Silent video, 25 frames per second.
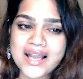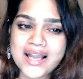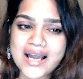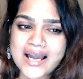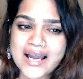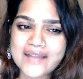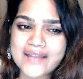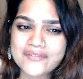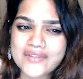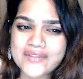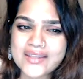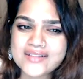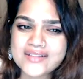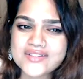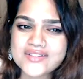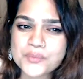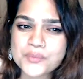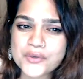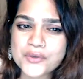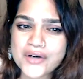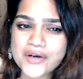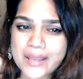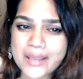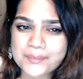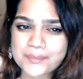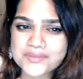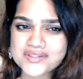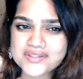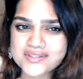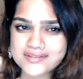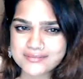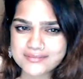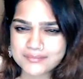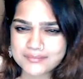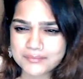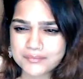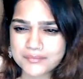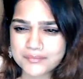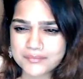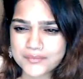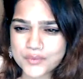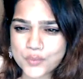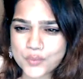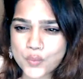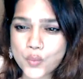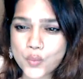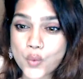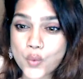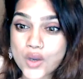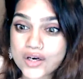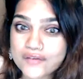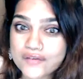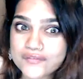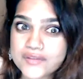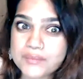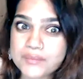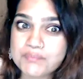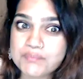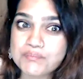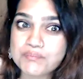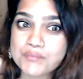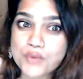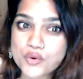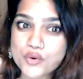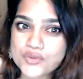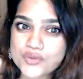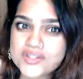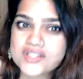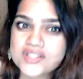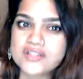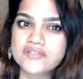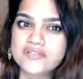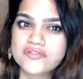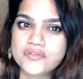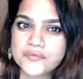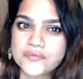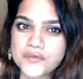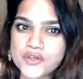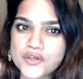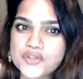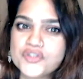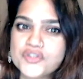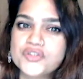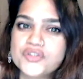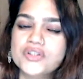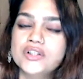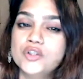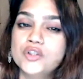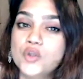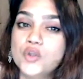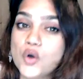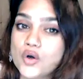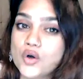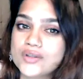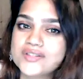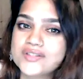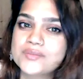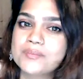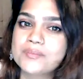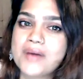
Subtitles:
I think it's perhaps one of the most controversial laws